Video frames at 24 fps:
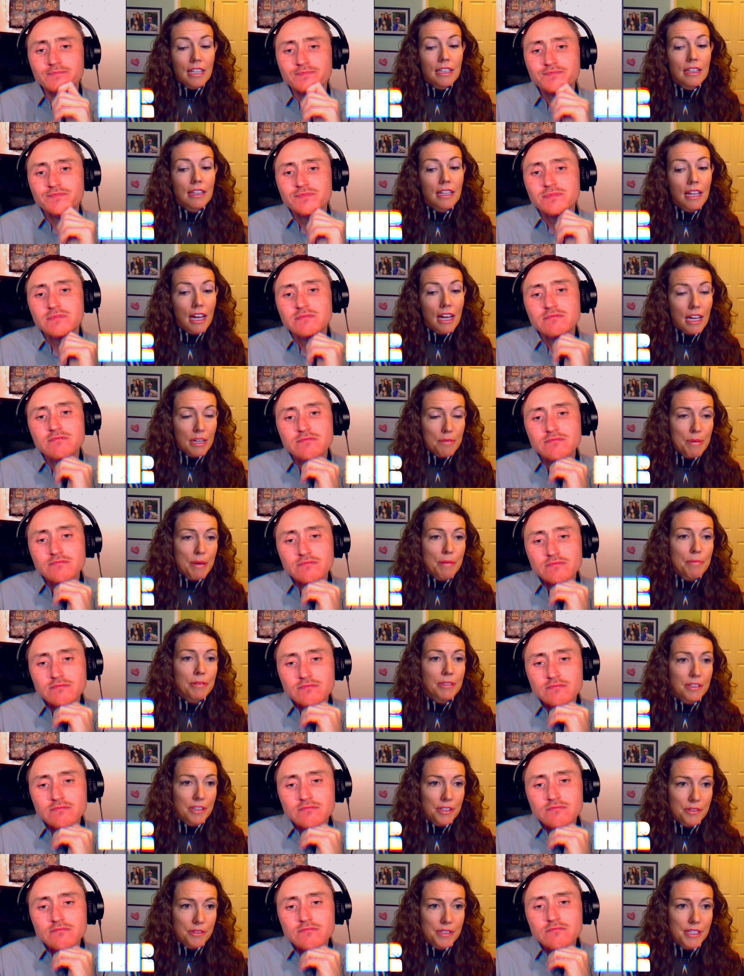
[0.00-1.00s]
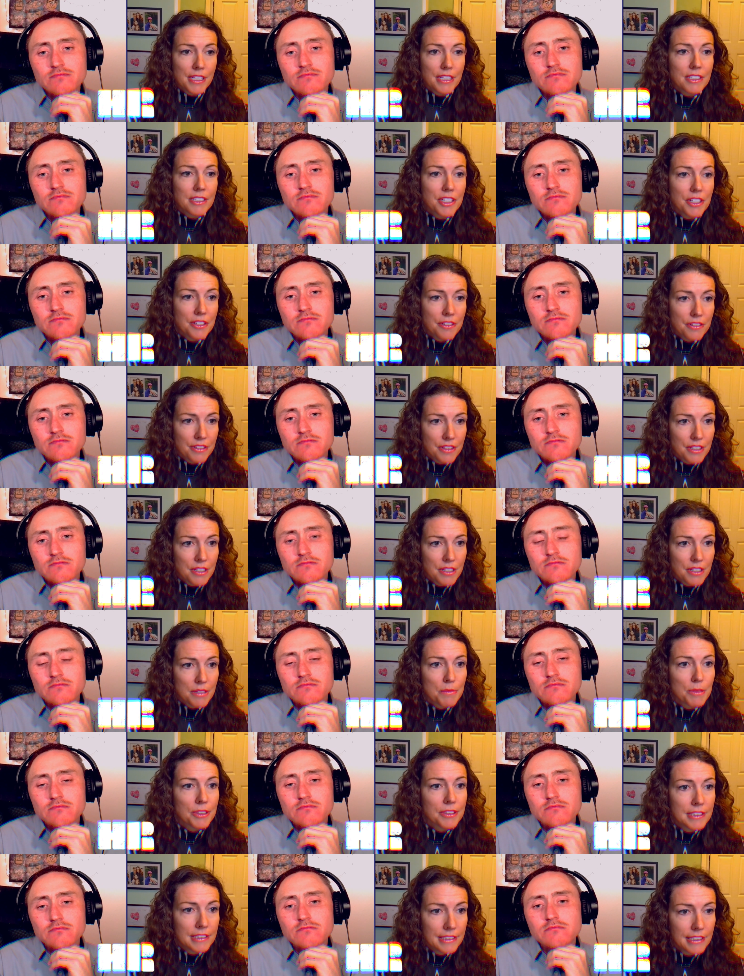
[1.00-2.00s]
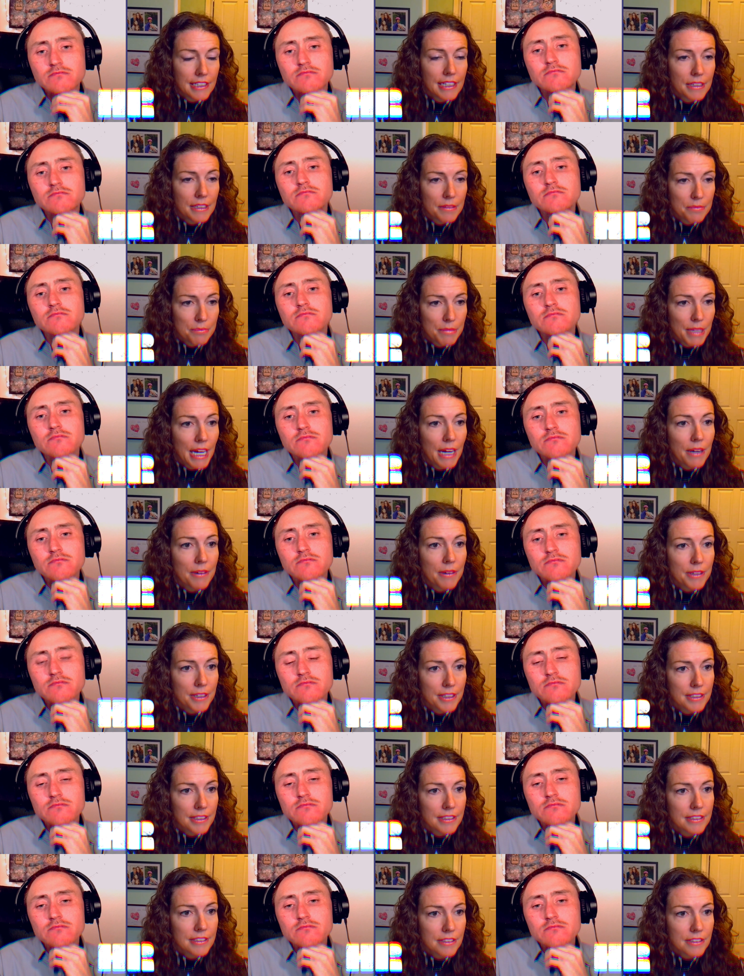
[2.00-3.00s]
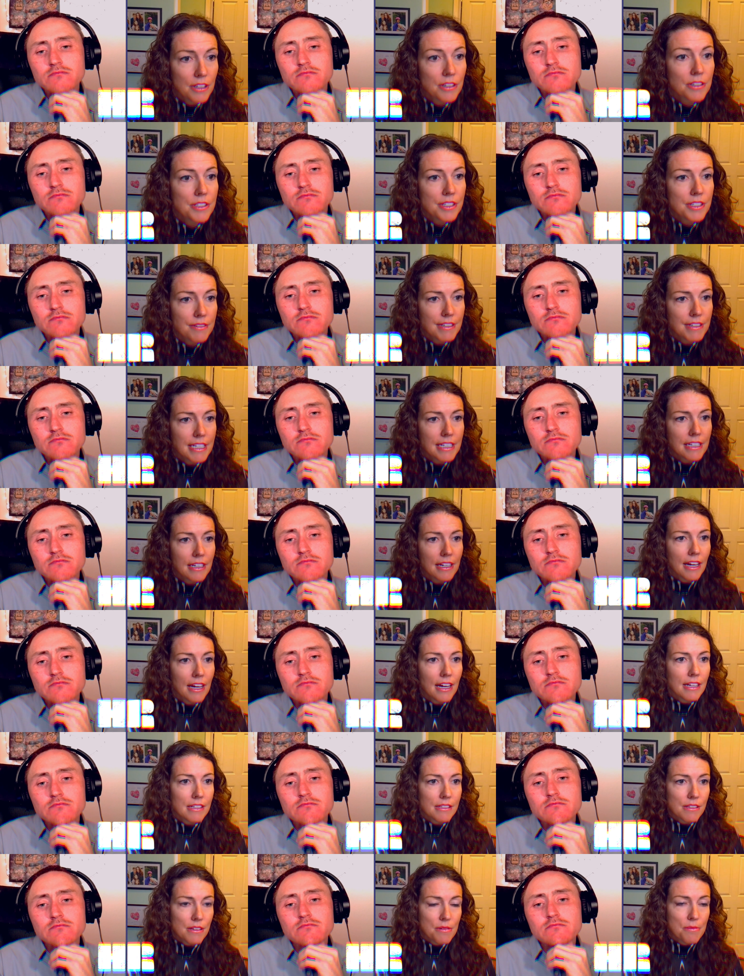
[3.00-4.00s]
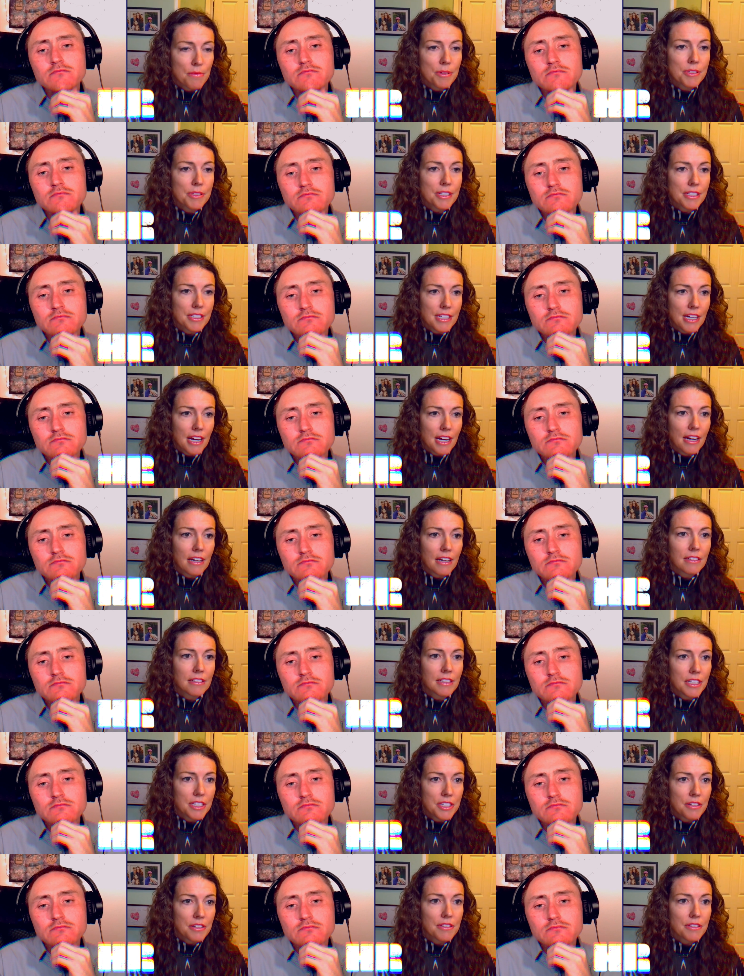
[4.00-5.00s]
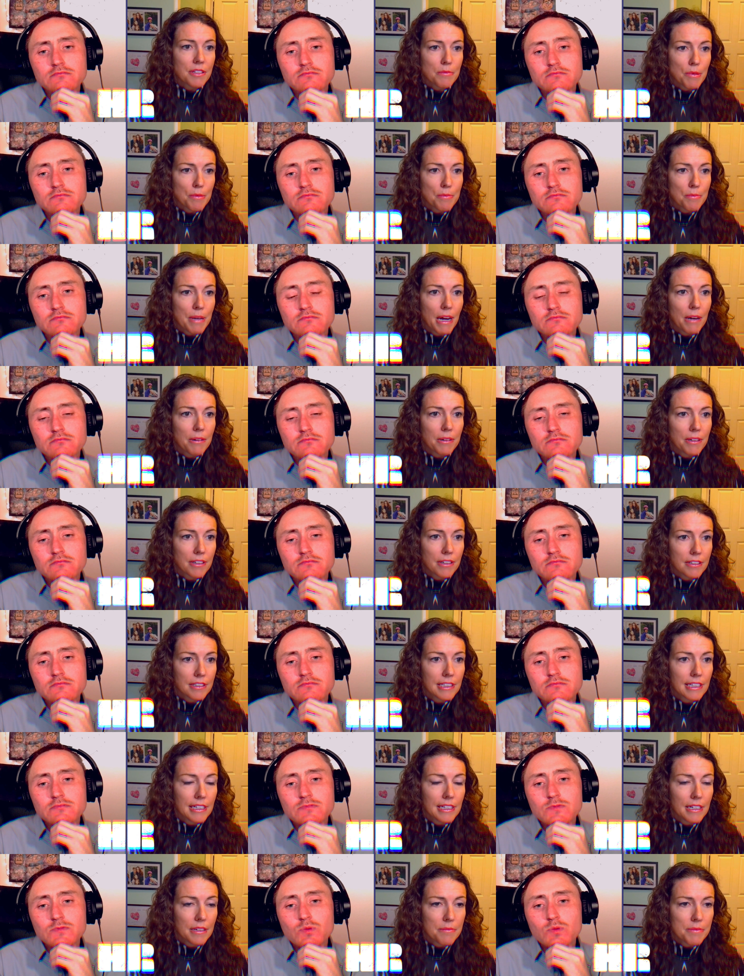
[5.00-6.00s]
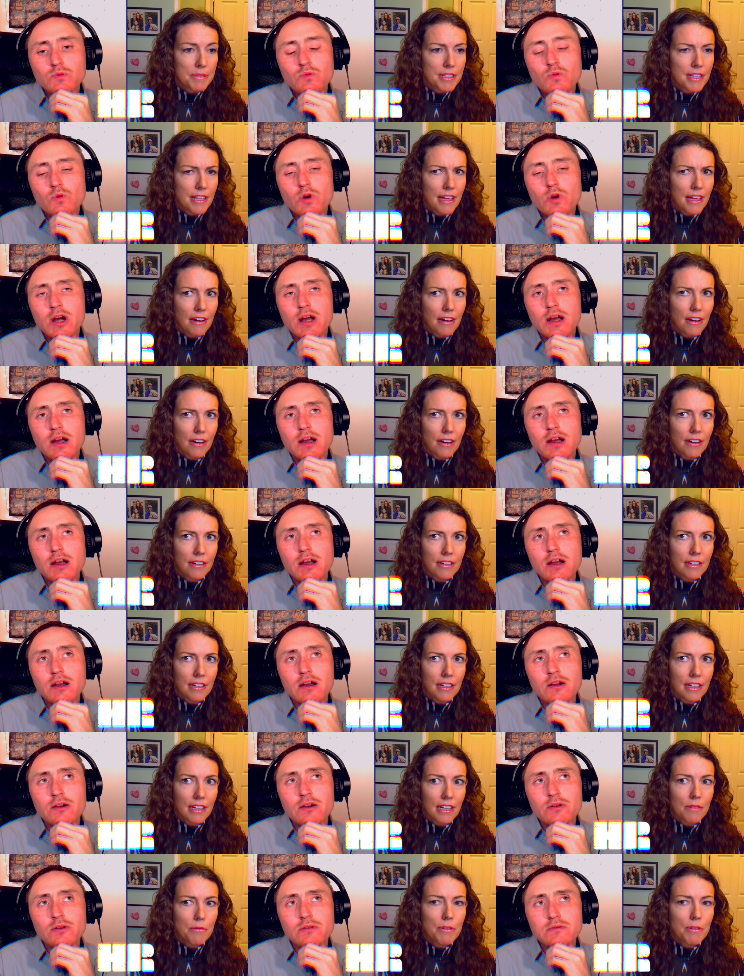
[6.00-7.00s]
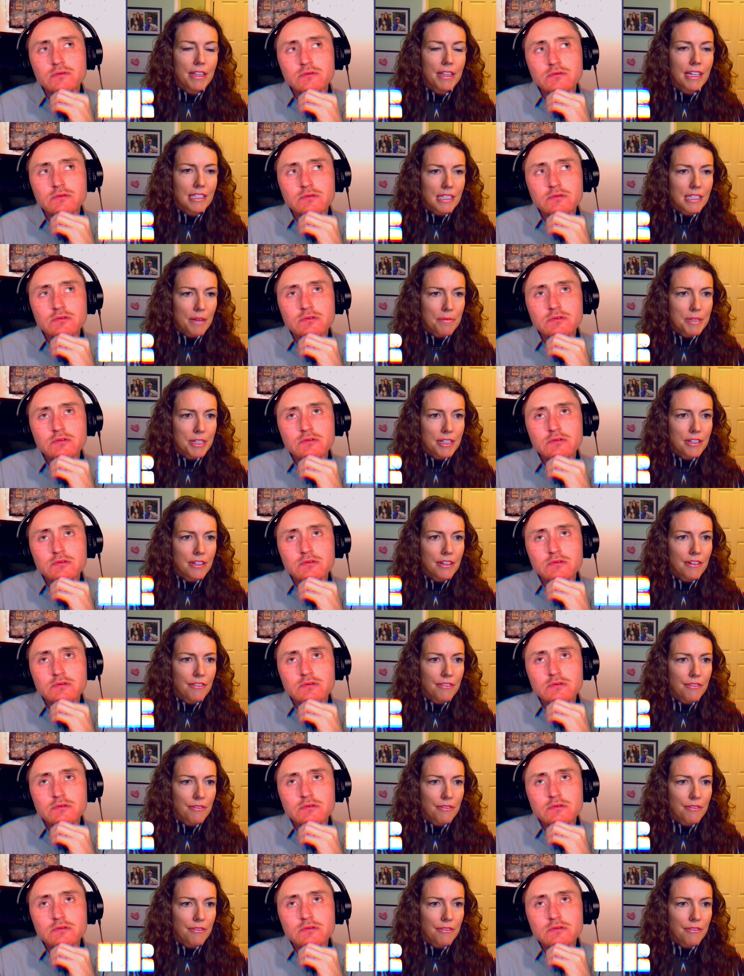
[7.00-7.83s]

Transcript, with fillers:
Speaker 1: a lot of people are using geothermal um, power. Costa Rica has almost entirely geothermal power, um, so they are, with the exception of